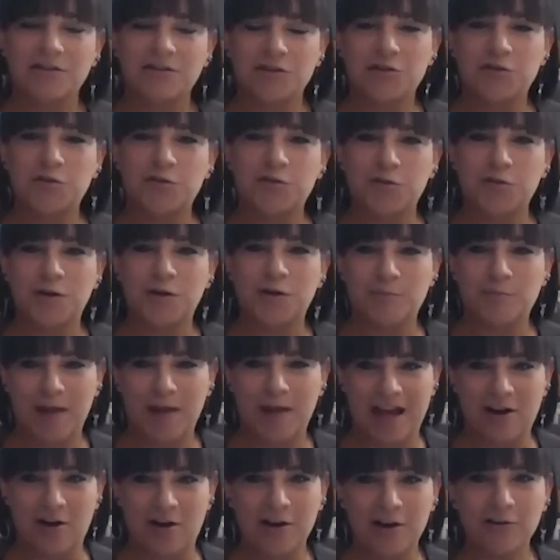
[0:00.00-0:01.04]
to
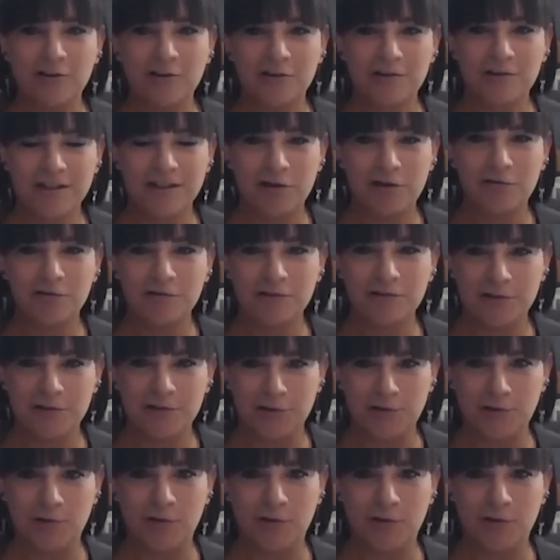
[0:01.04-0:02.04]
compare yourself to